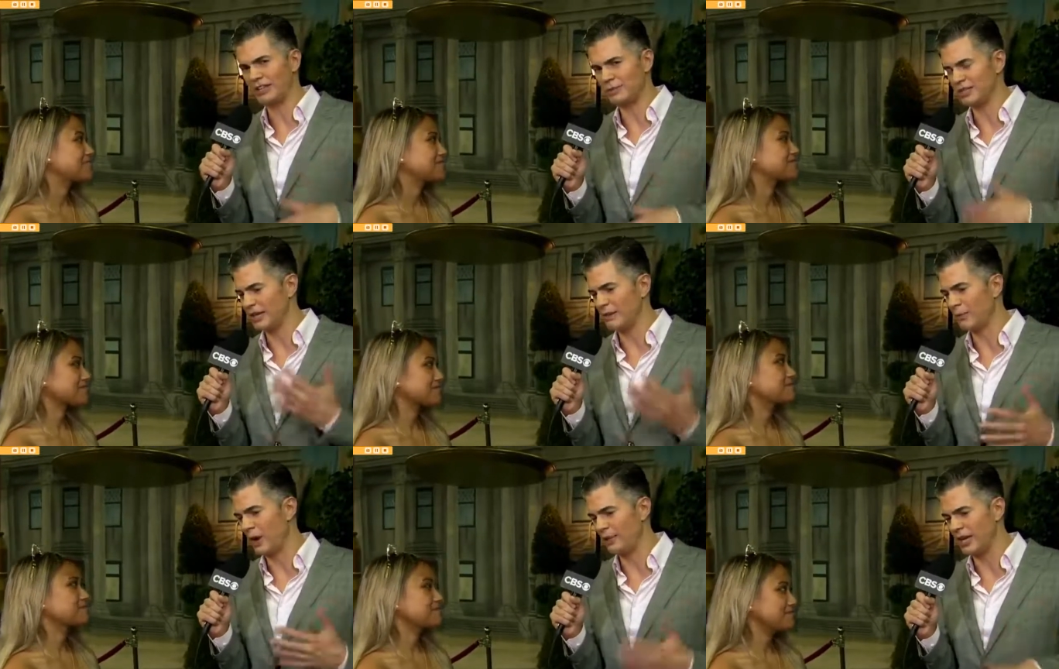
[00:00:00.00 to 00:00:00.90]
Speaker 1: but he's like, I'm
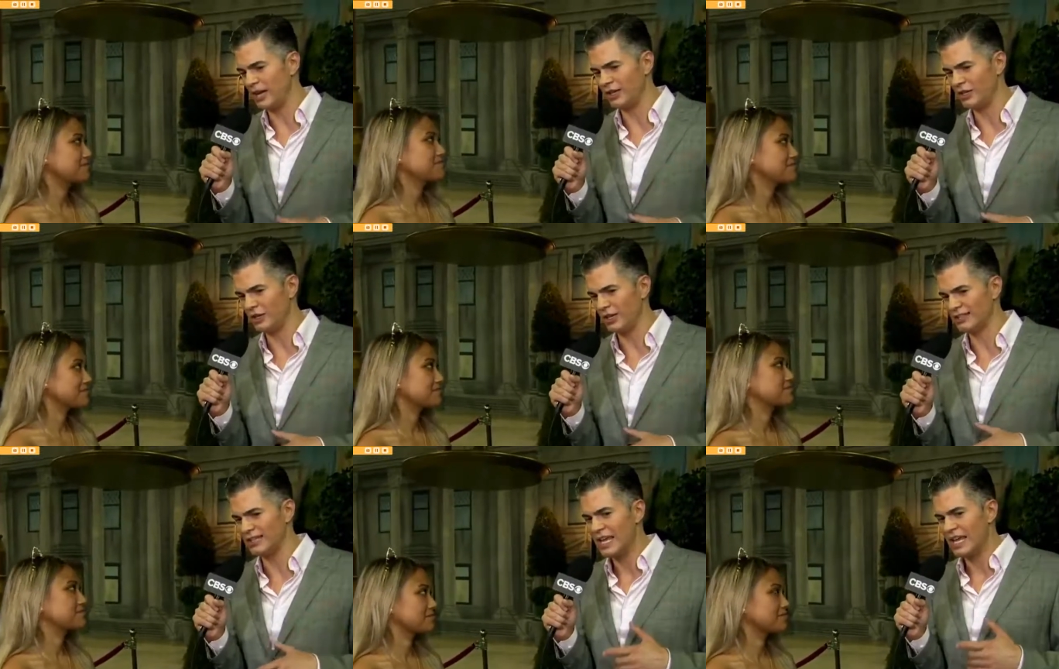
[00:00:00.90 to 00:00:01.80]
probably not going to do
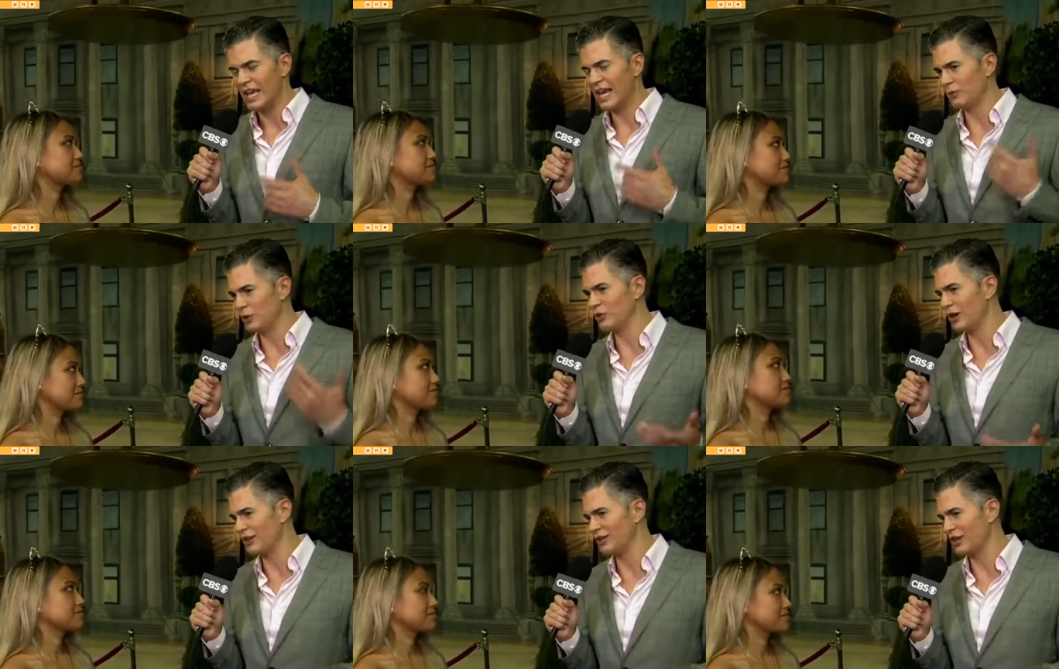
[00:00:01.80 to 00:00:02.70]
this. And will you go
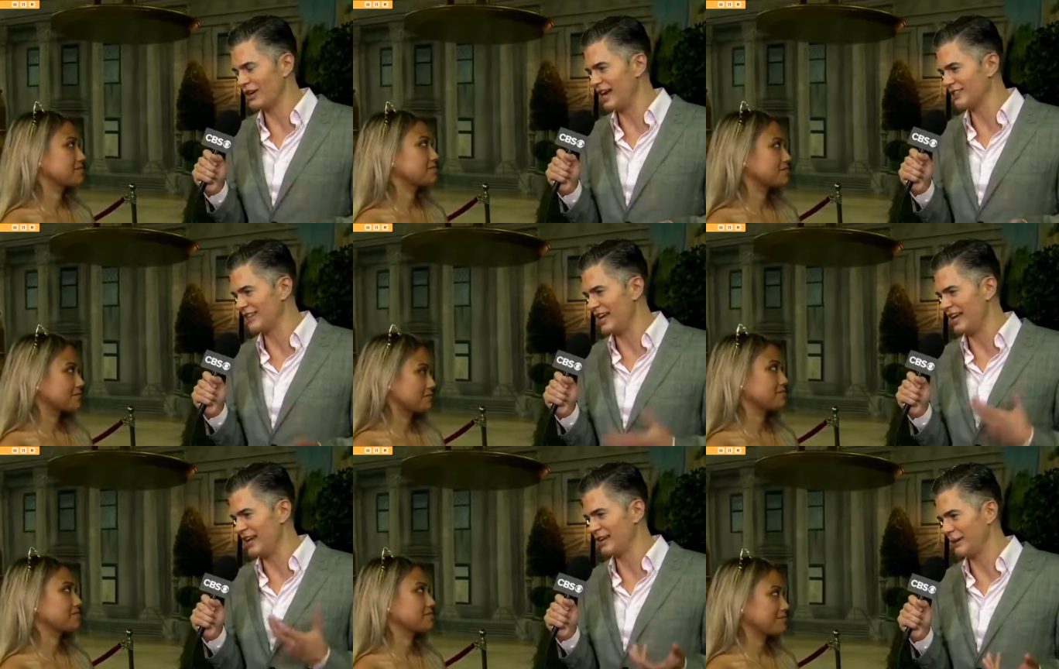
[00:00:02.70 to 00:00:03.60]
to the jury house
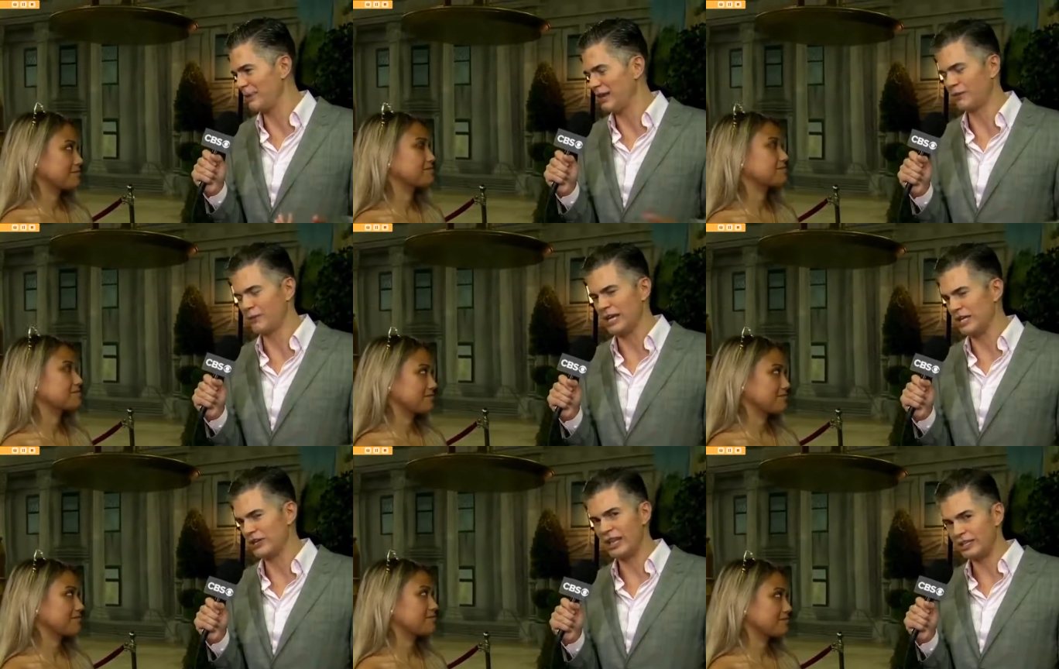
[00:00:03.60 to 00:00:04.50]
and uh, campaign for me? And
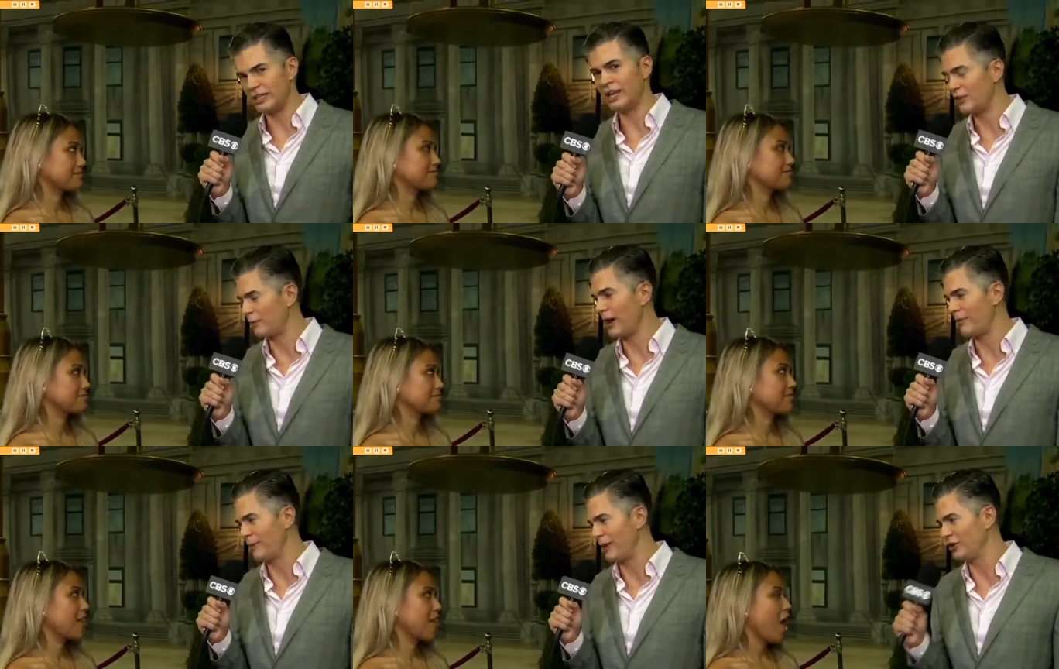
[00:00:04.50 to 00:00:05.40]
you're like, yeah, no
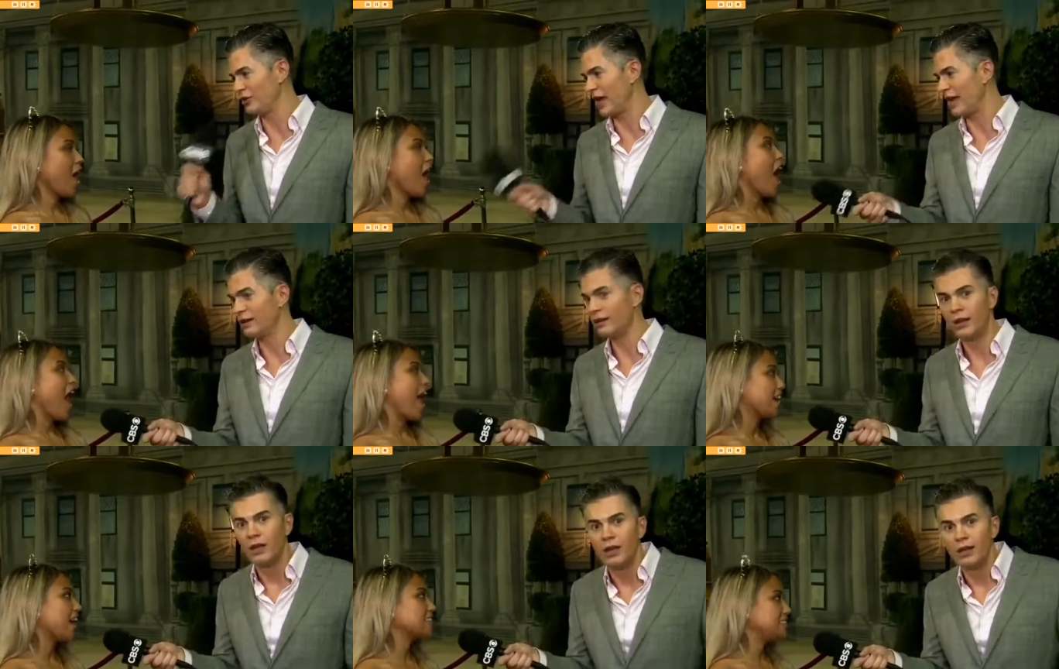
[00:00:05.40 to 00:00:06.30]
problem, I'll do that.
Speaker 2: And
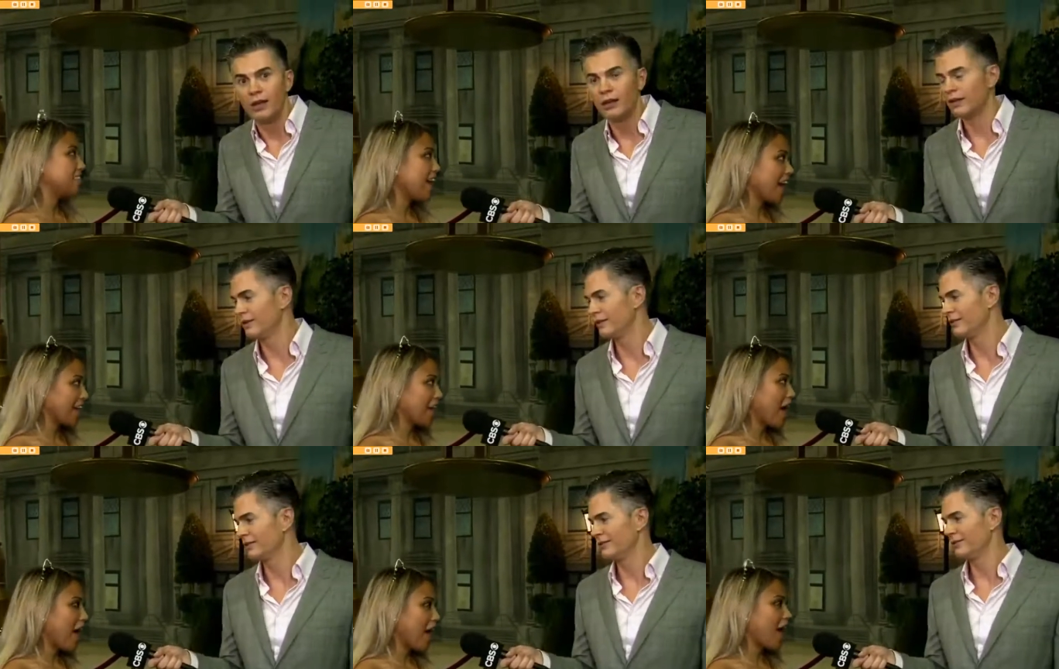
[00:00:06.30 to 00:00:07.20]
I did.
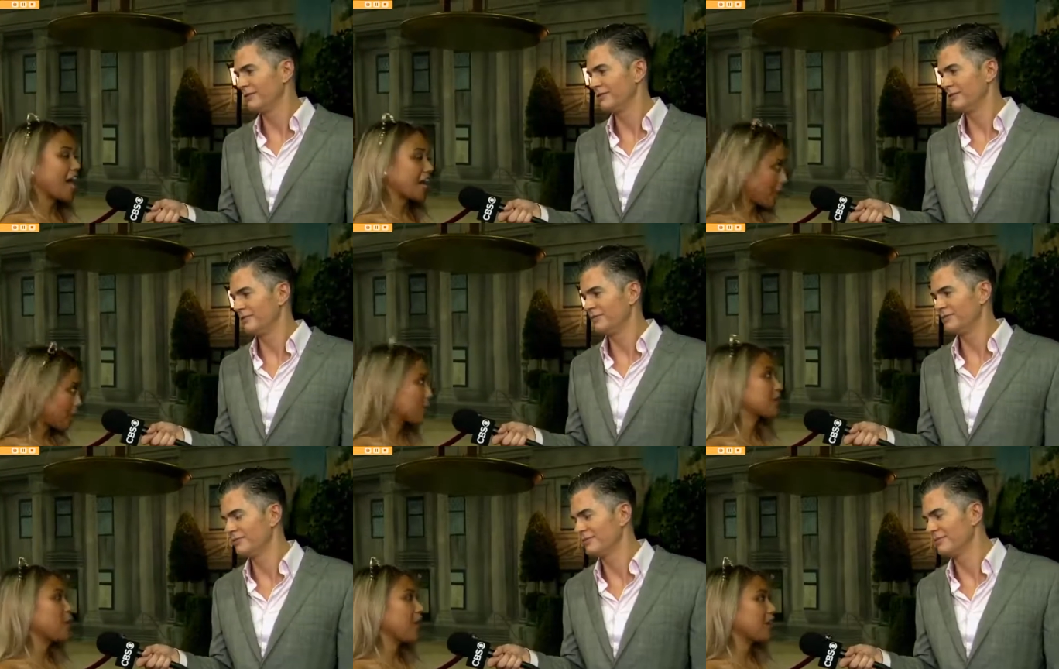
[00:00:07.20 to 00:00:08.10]
I kept my word.
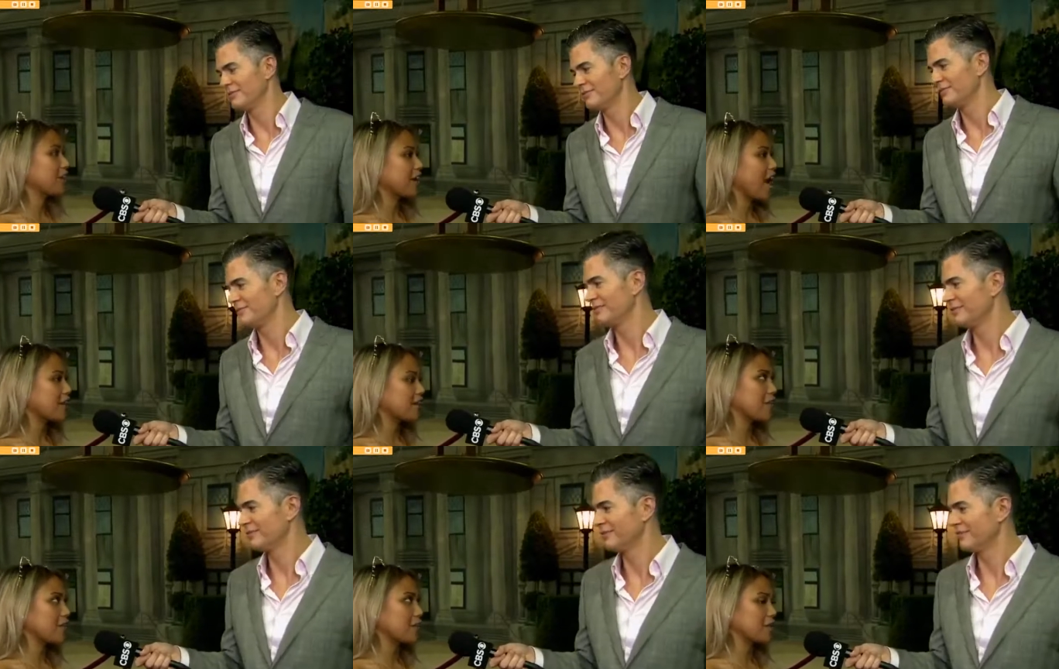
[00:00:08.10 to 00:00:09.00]
I went there, and then
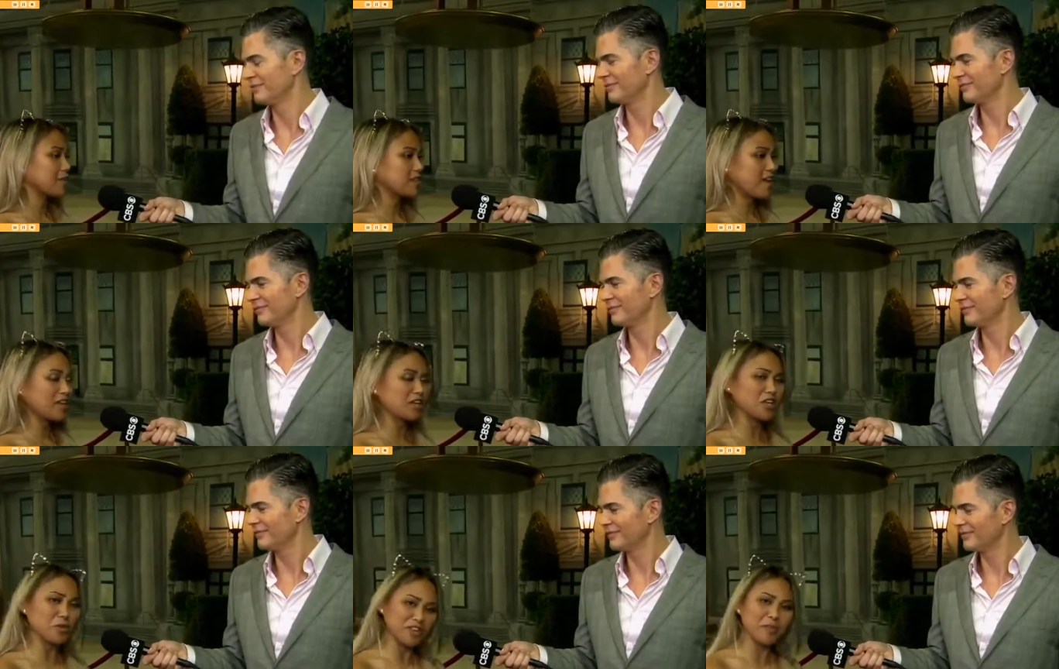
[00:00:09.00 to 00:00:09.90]
everybody was like,
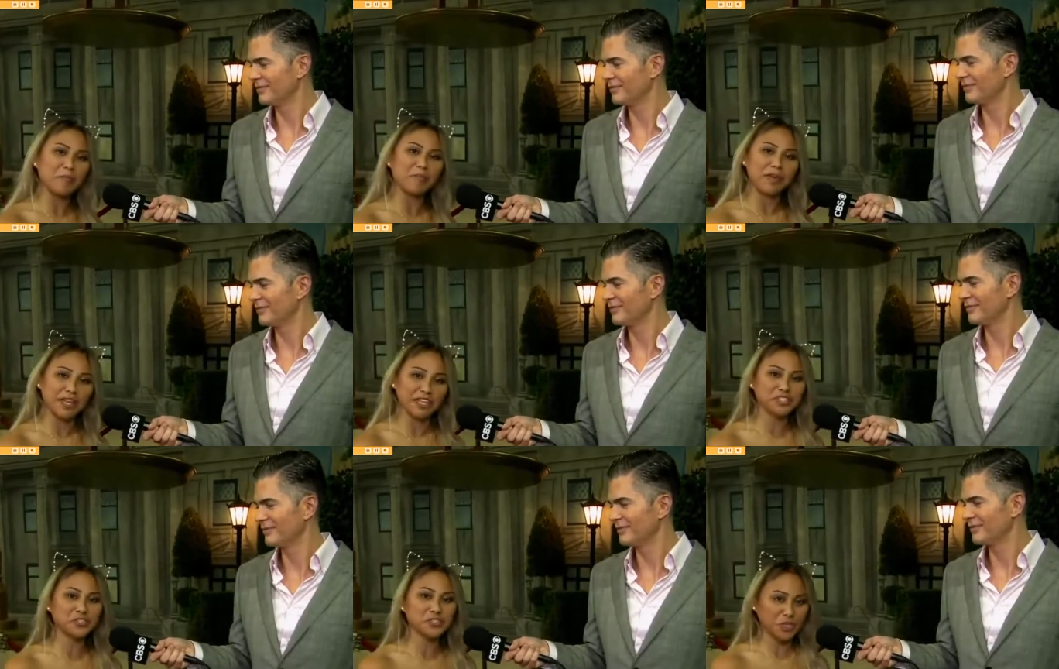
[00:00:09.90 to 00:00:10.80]
"You were the
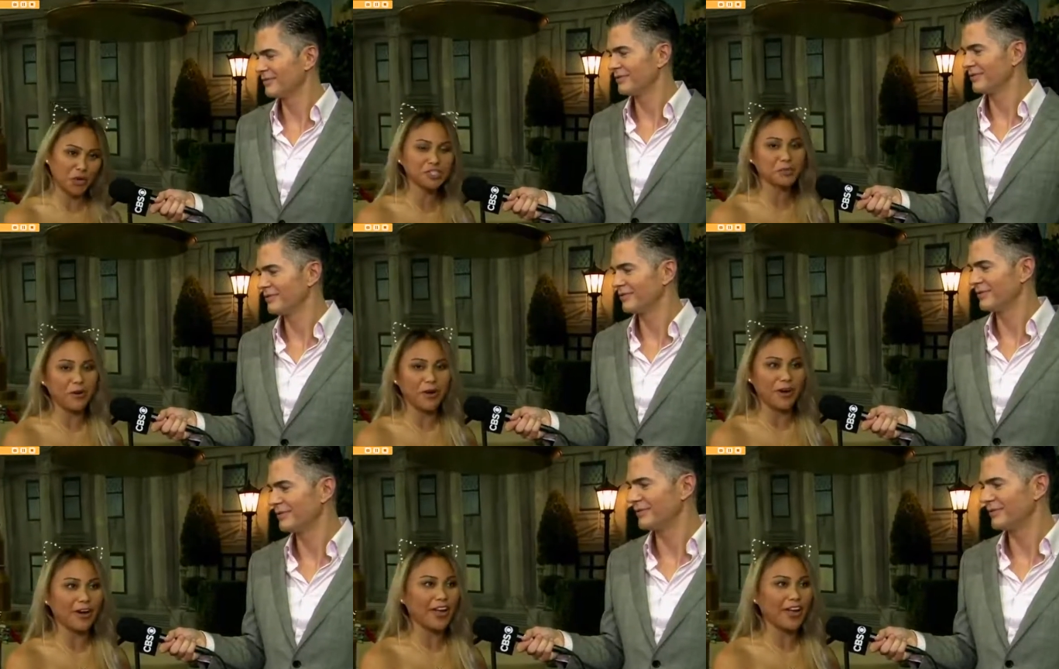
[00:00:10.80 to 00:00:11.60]
biggest joke to Paul,"